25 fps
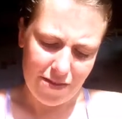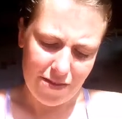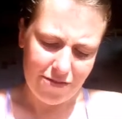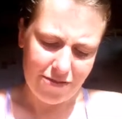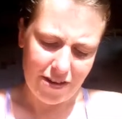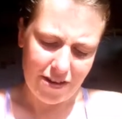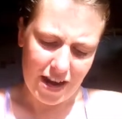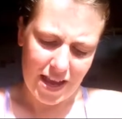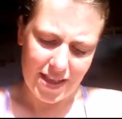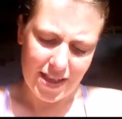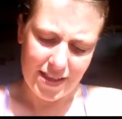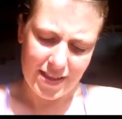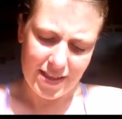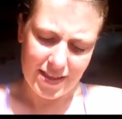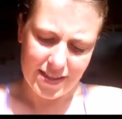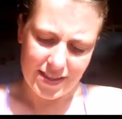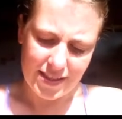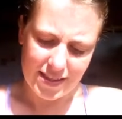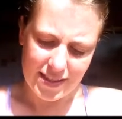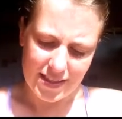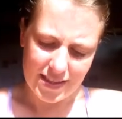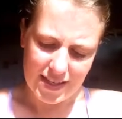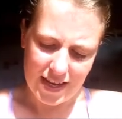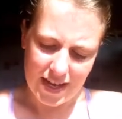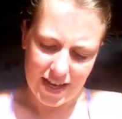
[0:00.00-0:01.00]

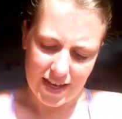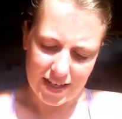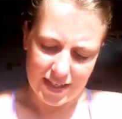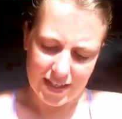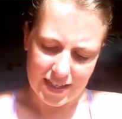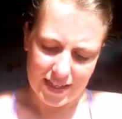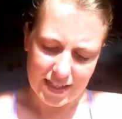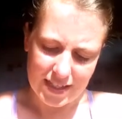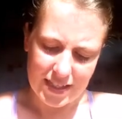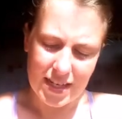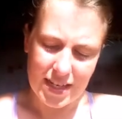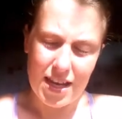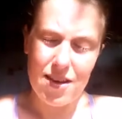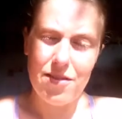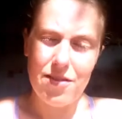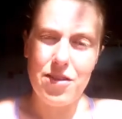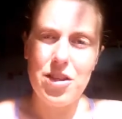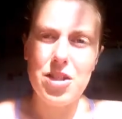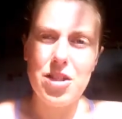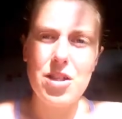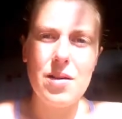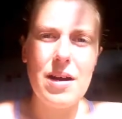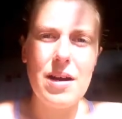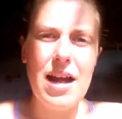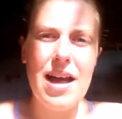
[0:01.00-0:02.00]
friends, and if you
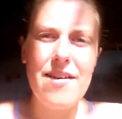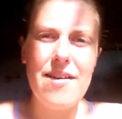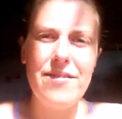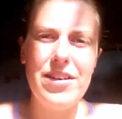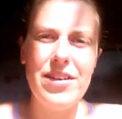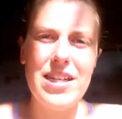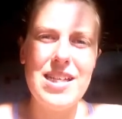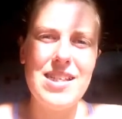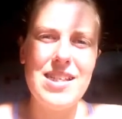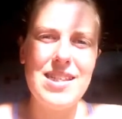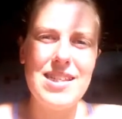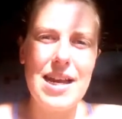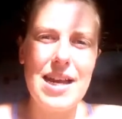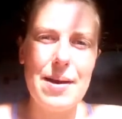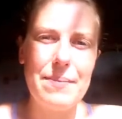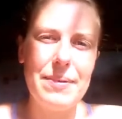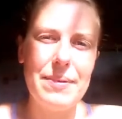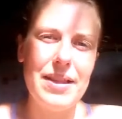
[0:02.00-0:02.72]
don't have any set